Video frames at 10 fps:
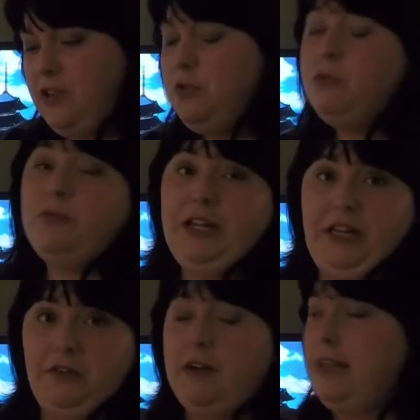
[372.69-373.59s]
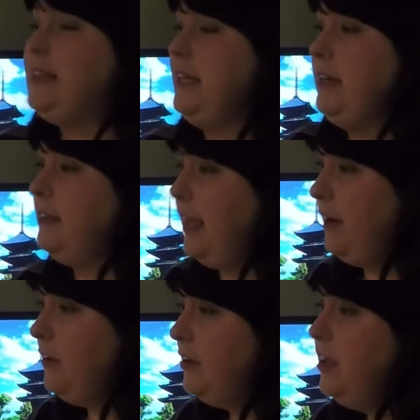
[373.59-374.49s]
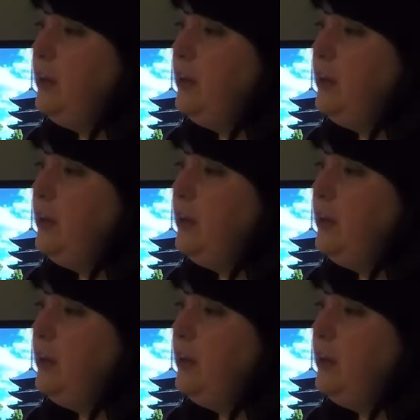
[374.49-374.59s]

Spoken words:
you'll read it right then and there.